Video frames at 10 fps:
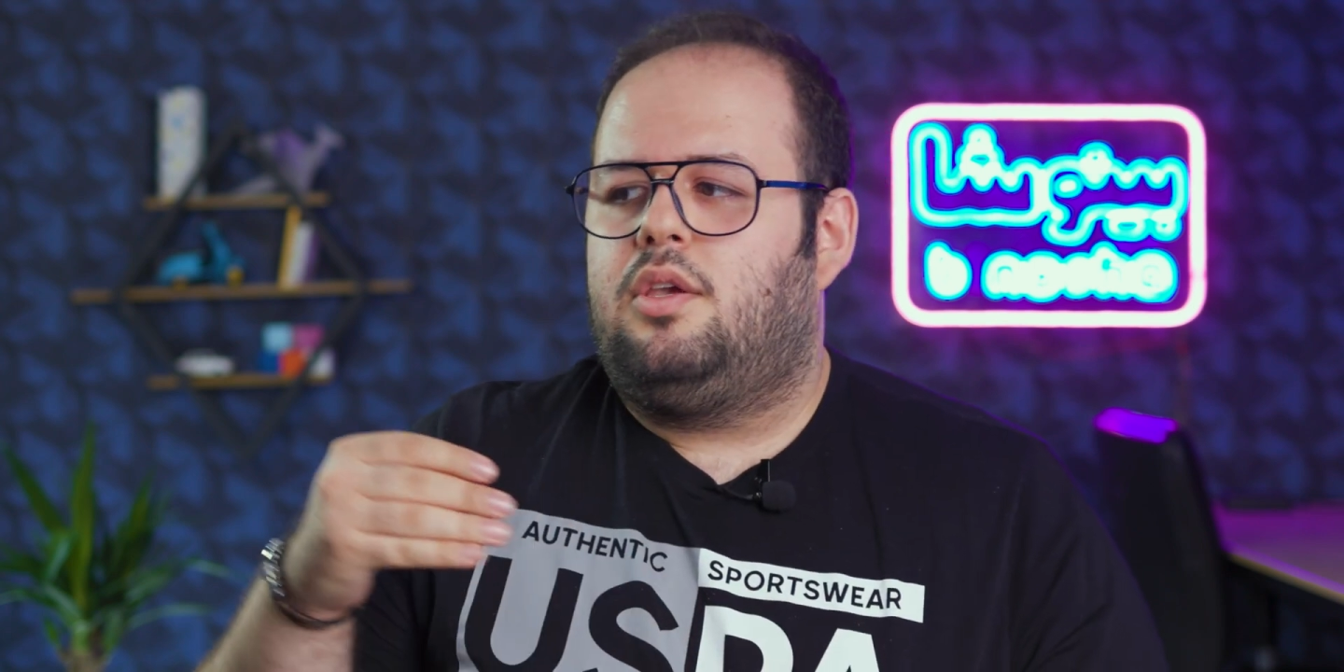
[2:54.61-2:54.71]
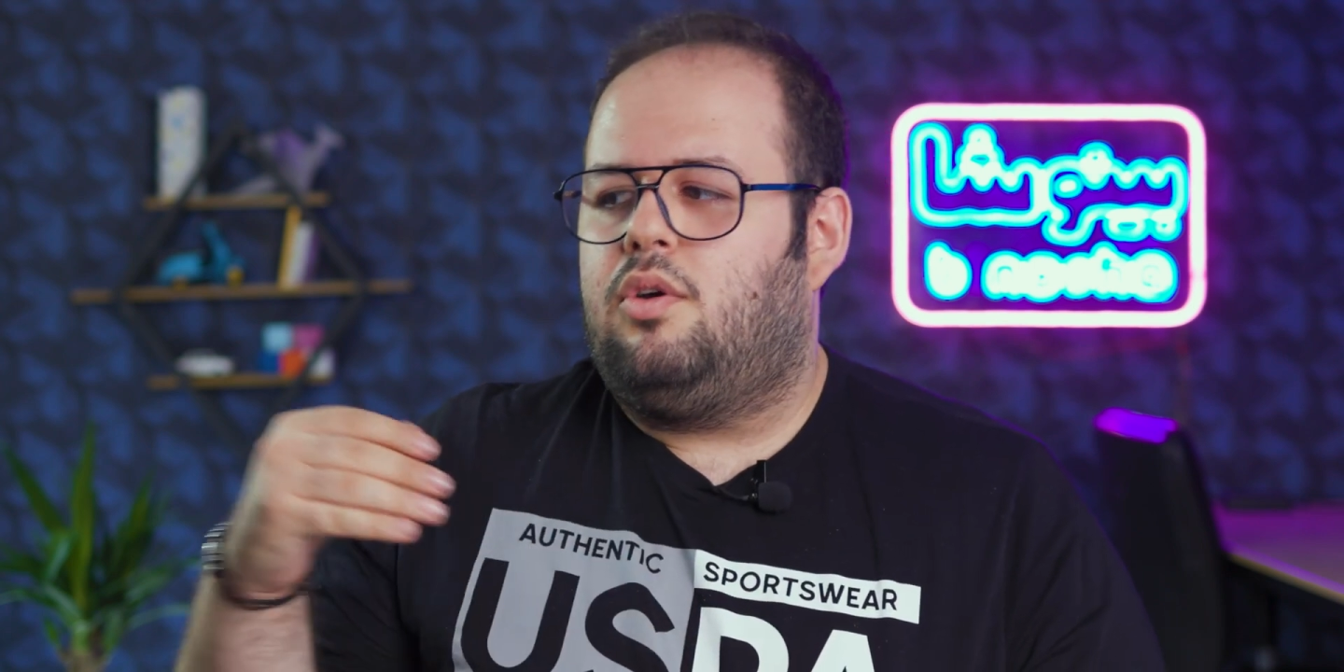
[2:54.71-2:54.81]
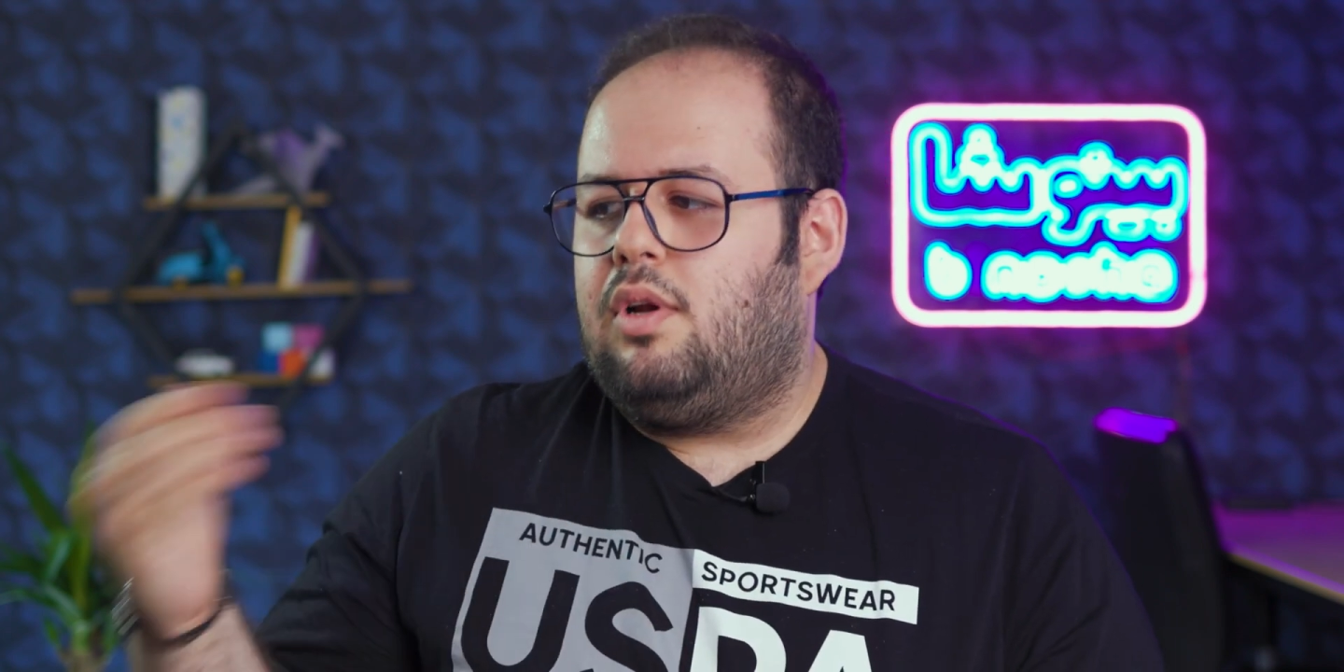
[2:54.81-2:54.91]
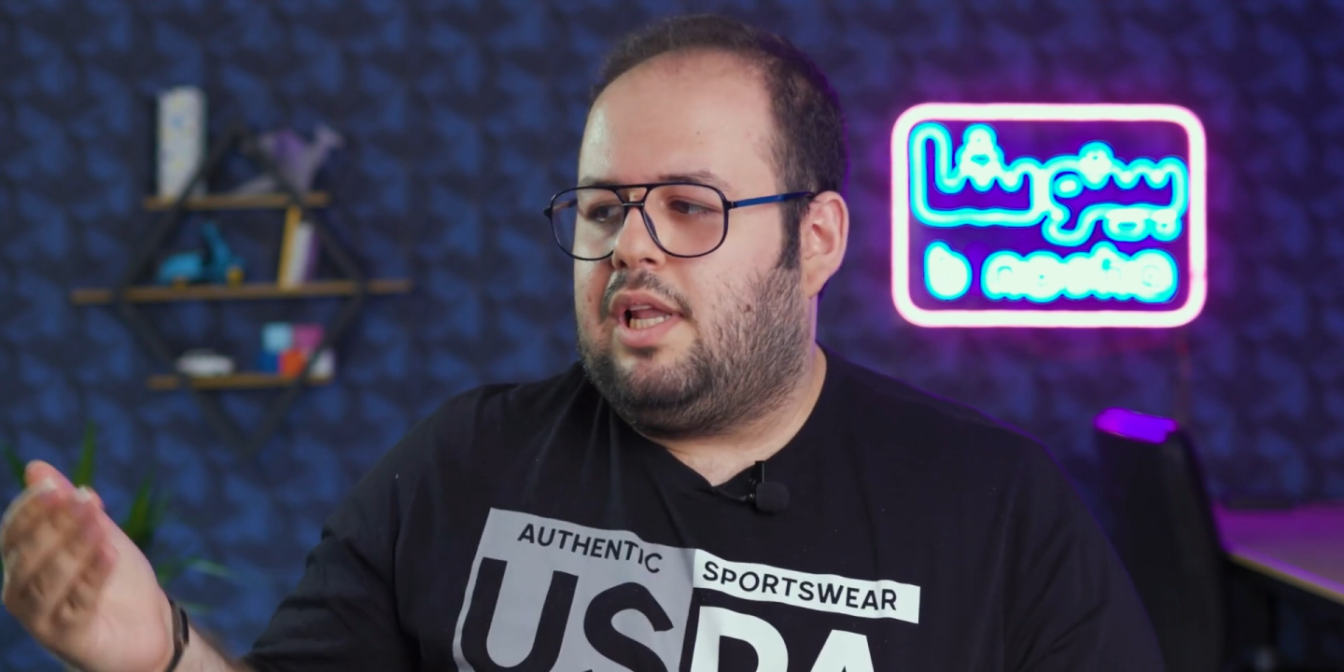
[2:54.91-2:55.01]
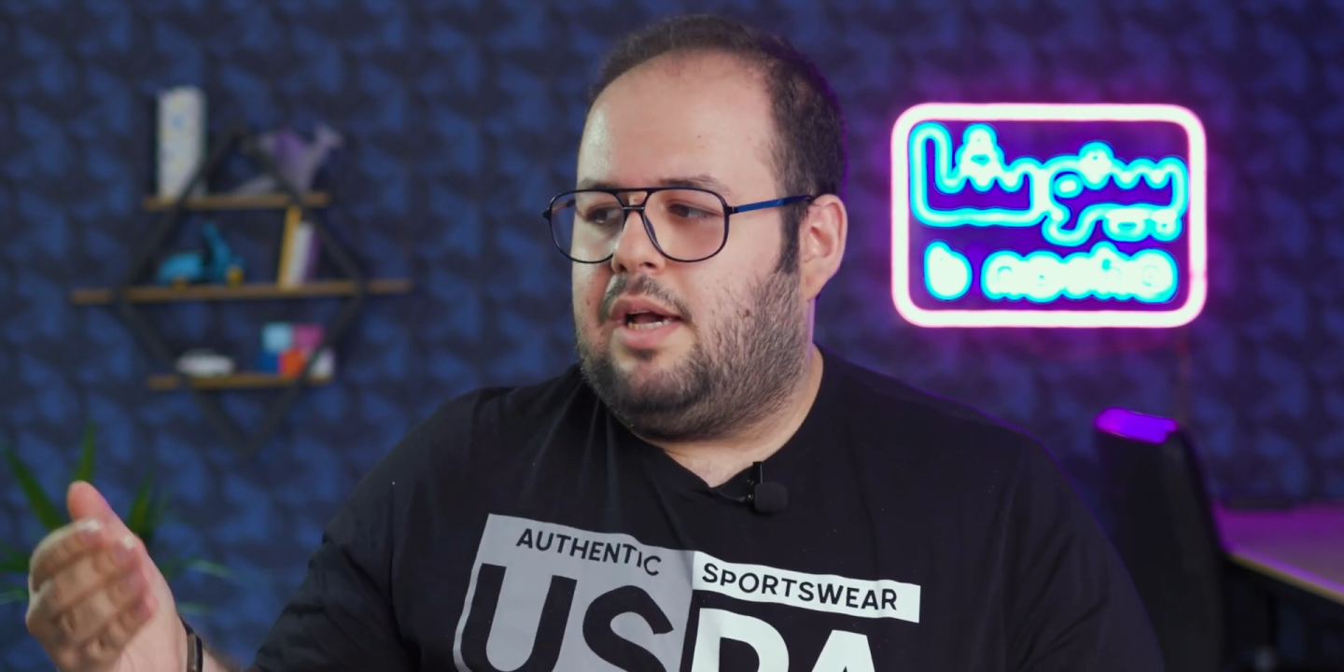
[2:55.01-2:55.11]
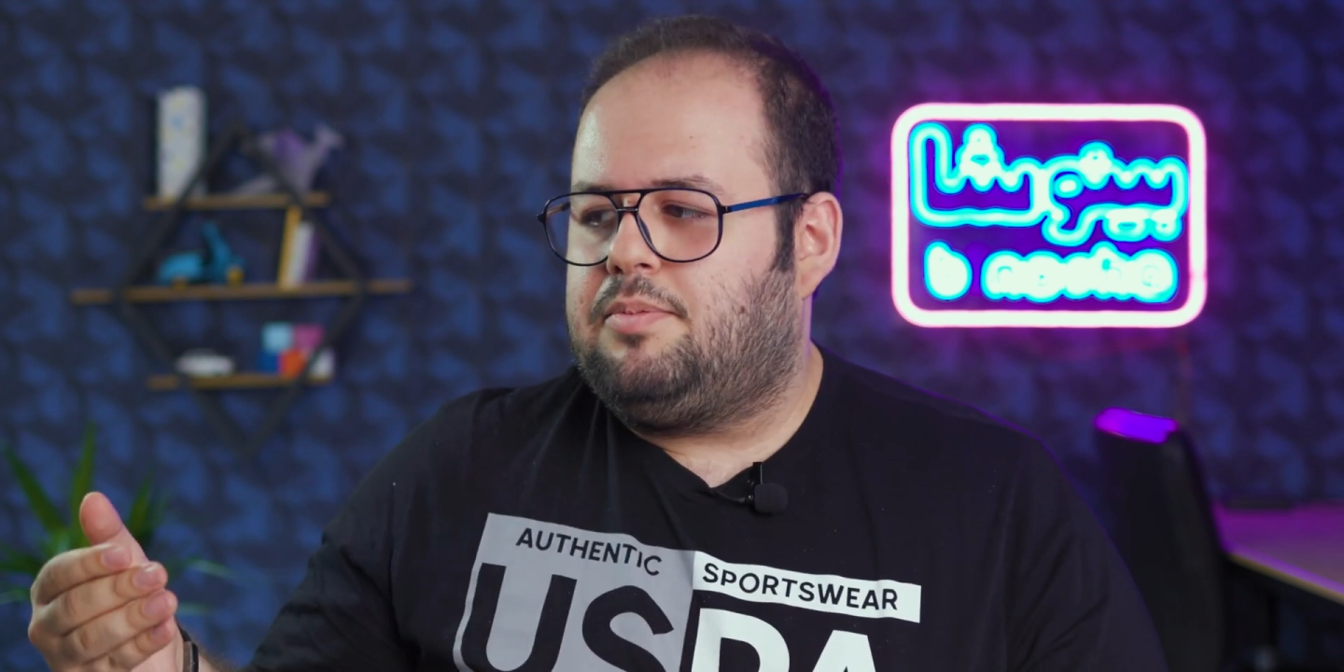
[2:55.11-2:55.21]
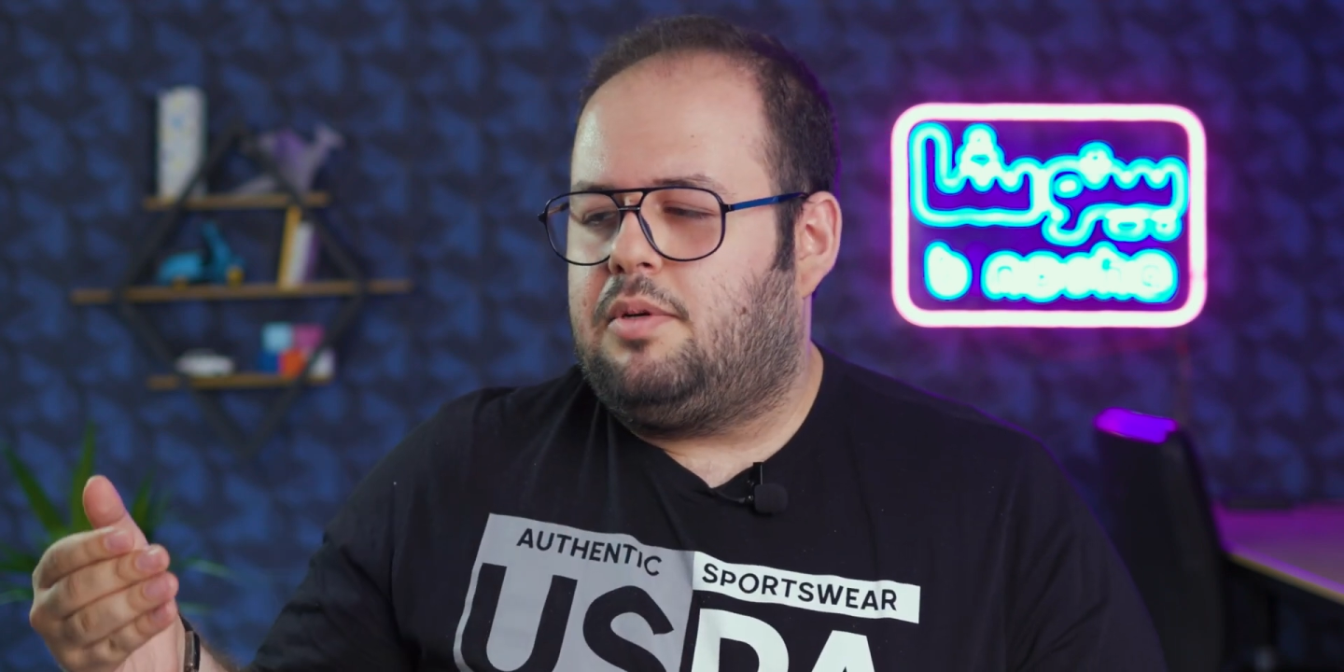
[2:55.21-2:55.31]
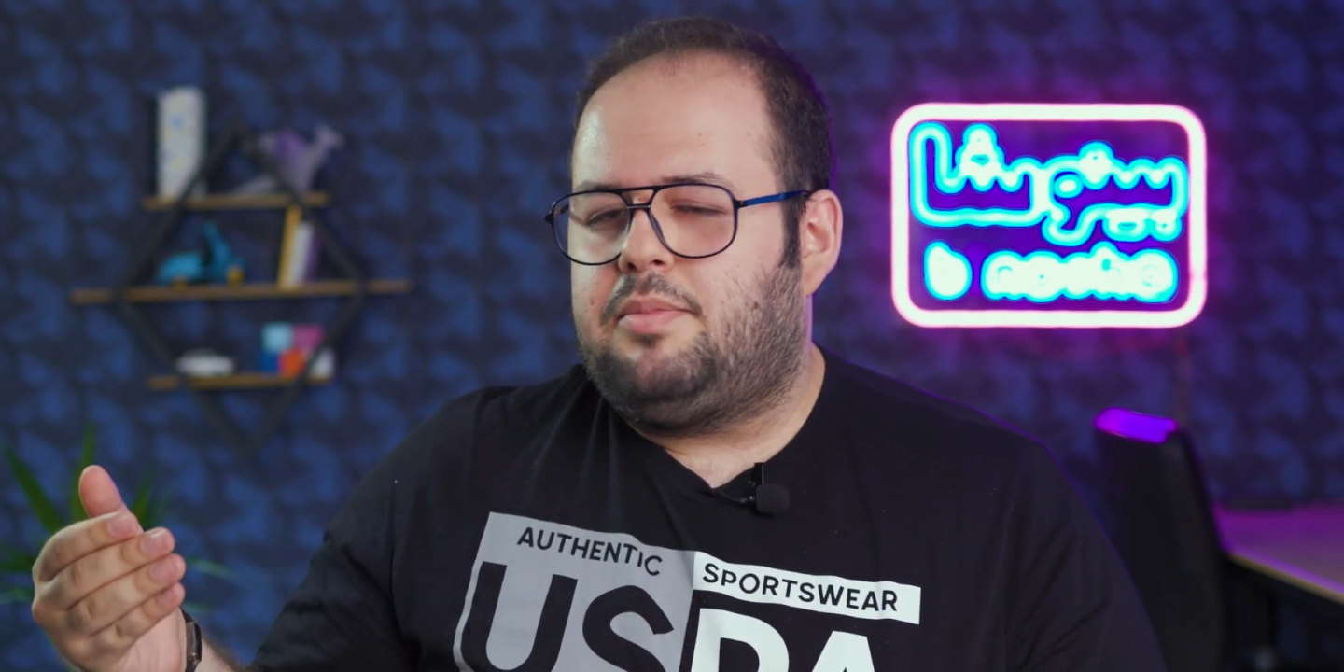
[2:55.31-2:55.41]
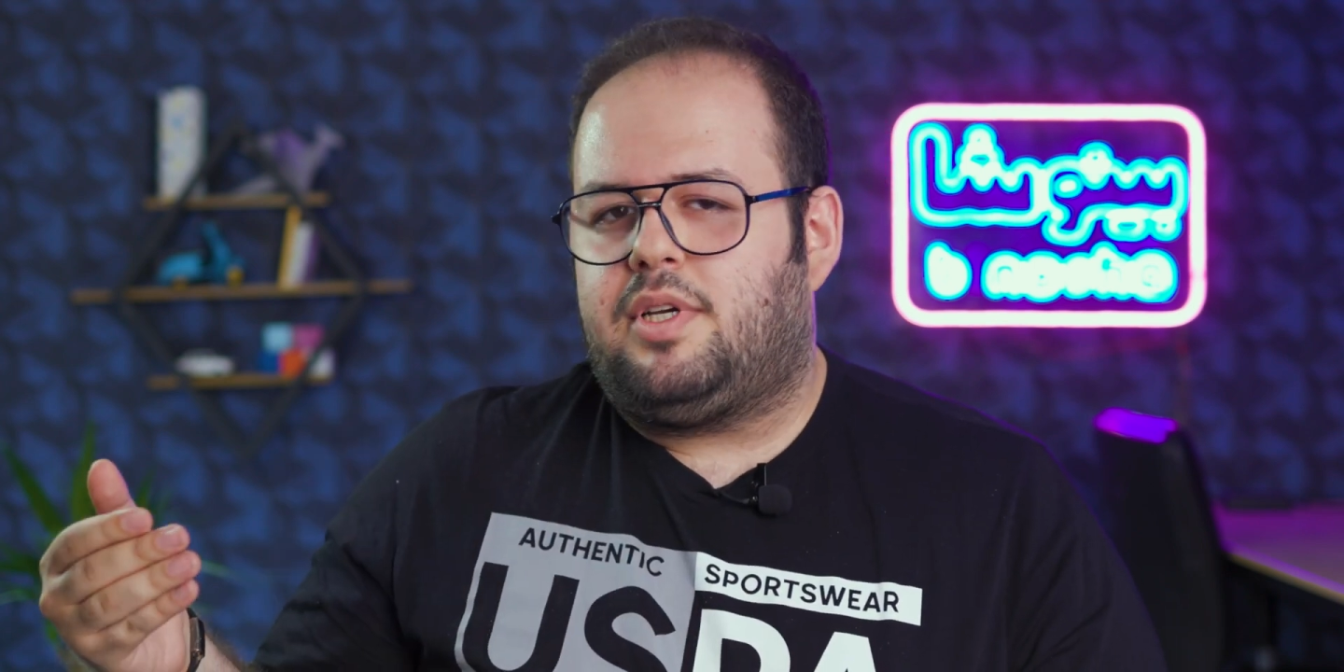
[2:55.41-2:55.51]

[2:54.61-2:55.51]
your laptop